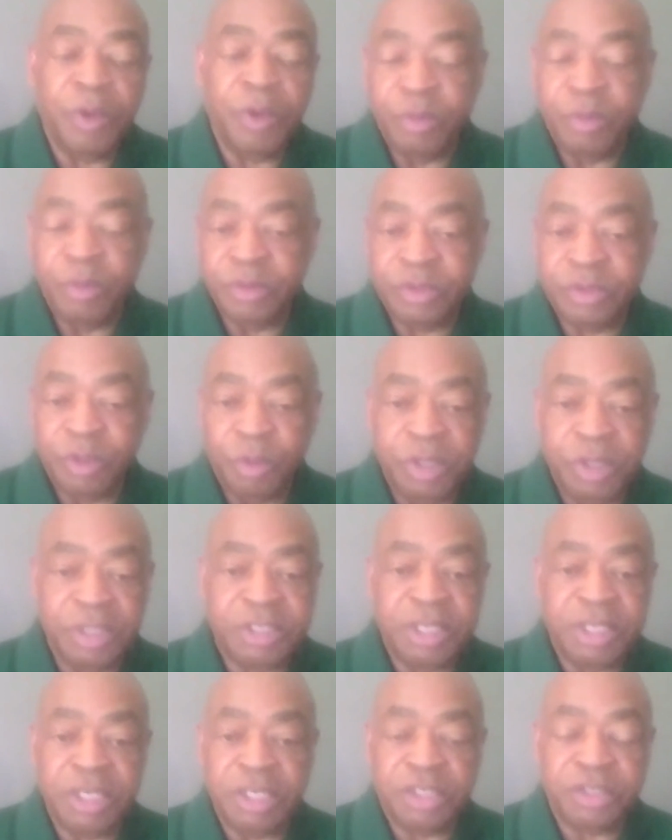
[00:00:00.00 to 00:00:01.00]
So we
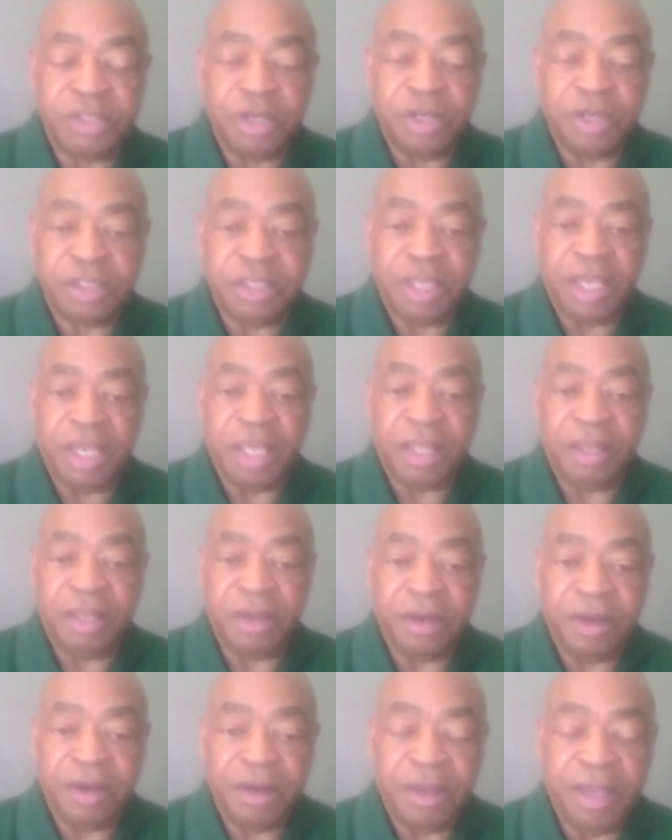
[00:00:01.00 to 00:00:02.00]
attended church
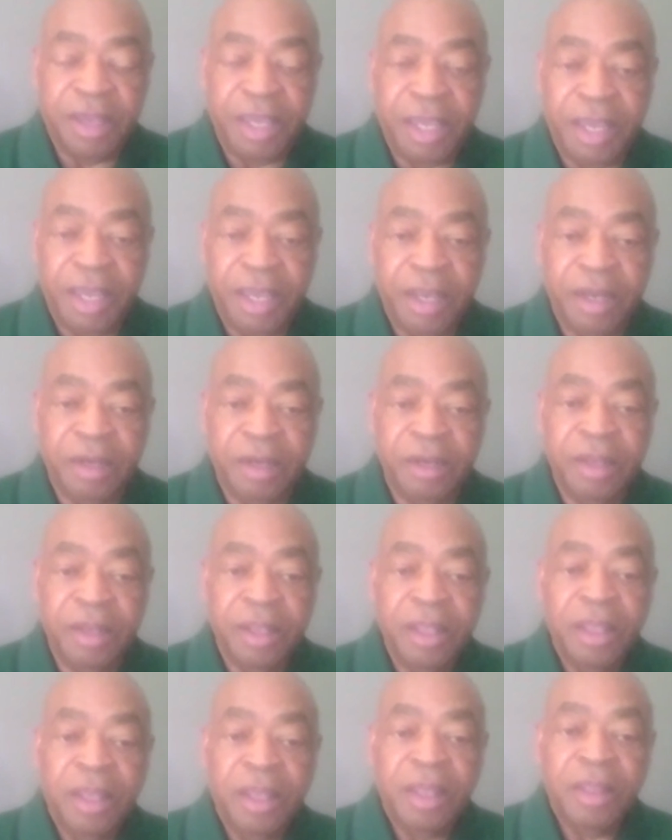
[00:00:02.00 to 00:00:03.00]
together, and
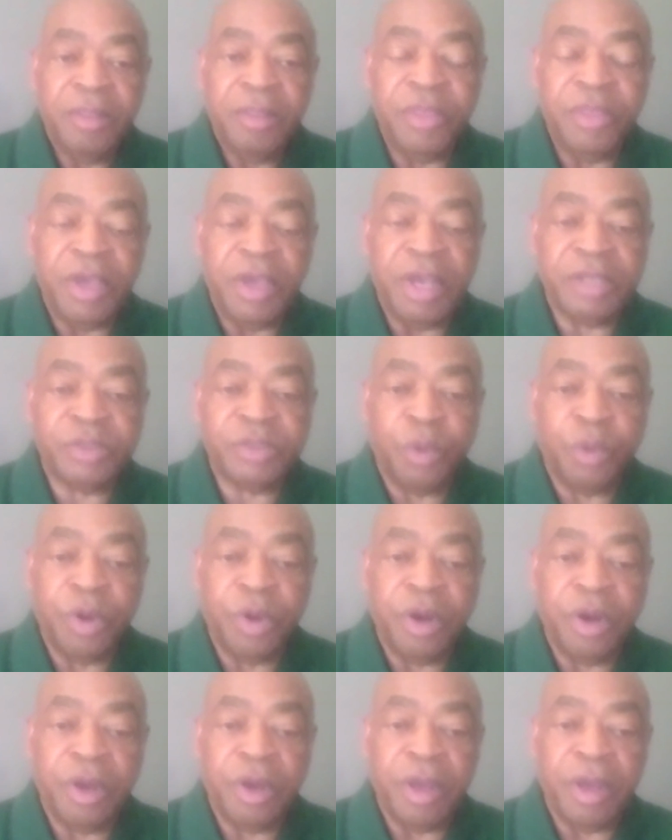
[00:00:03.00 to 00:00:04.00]
that's
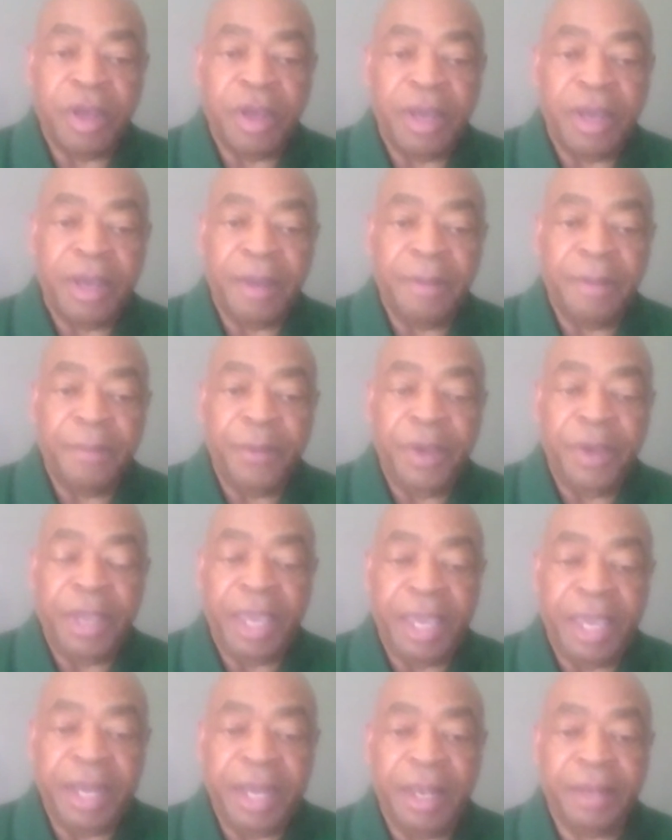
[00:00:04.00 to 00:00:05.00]
where we
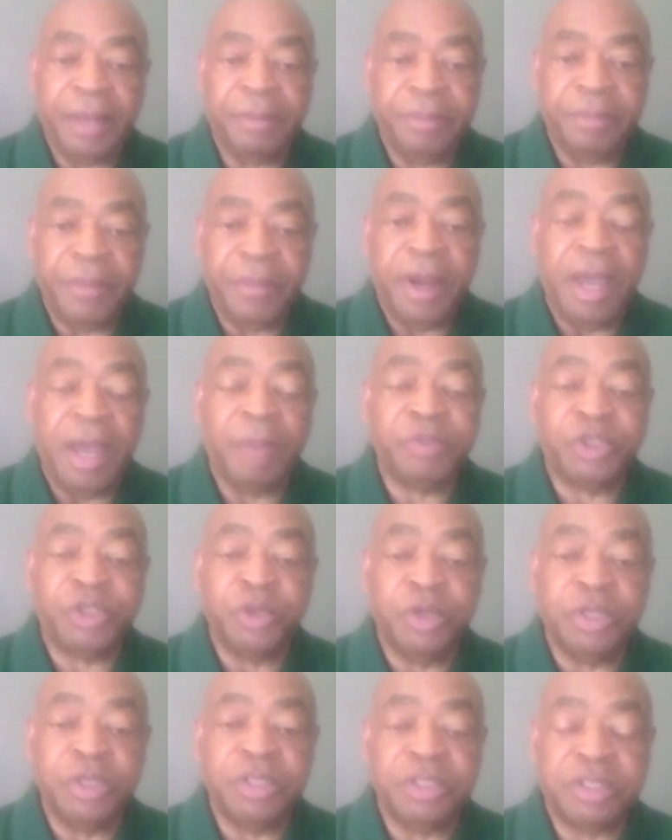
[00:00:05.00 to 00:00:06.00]
had an
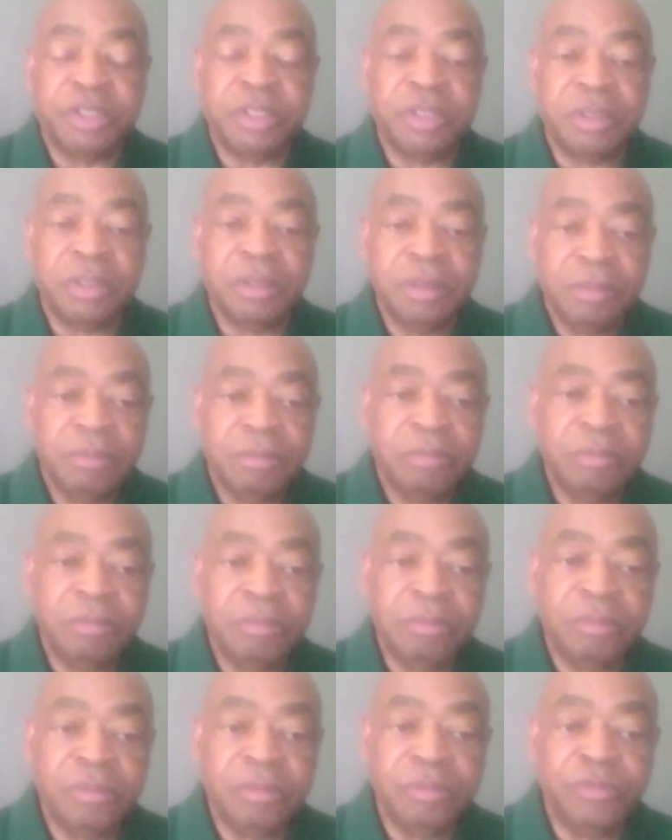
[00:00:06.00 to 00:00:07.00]
opportunity to
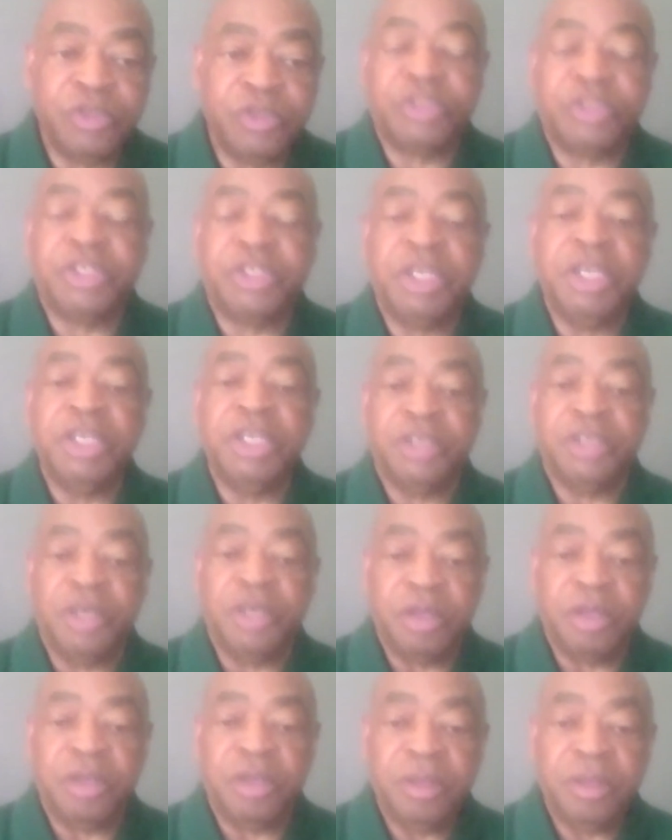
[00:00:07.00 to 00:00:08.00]
see each
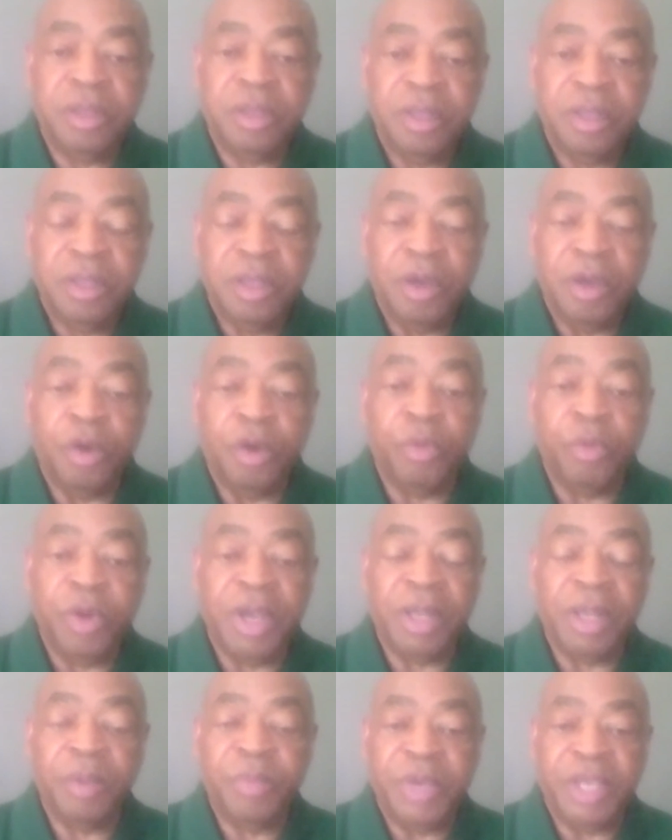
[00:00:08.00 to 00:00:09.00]
other on a
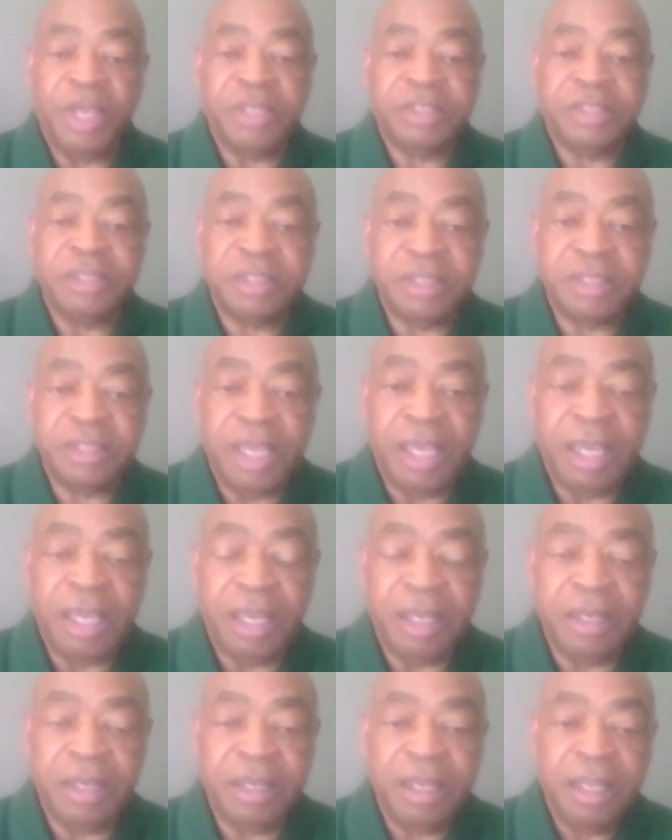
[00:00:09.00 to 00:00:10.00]
regular basis,
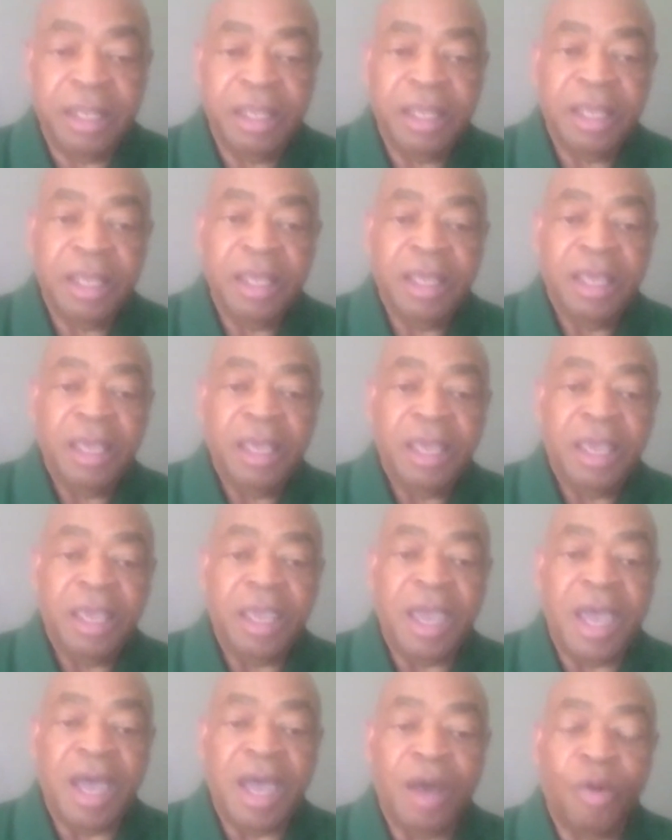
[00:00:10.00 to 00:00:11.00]
and
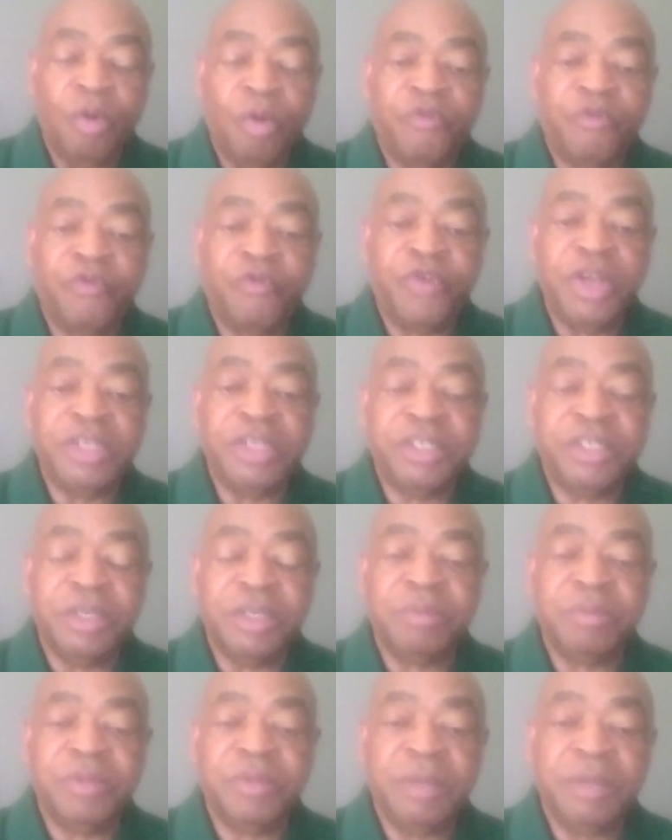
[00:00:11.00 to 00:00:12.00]
our
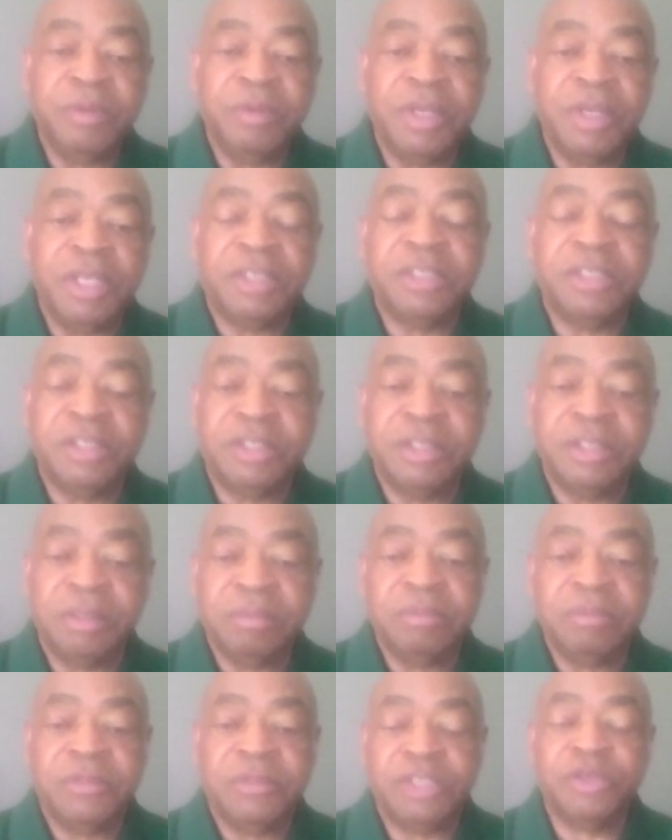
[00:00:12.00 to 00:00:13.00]
friendship and relationship
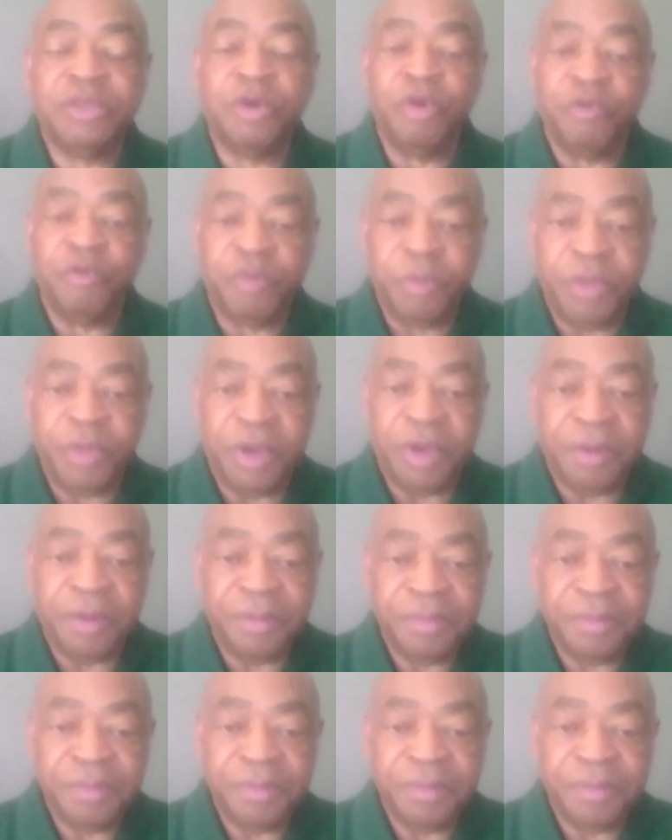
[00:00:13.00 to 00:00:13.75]
just grew from there.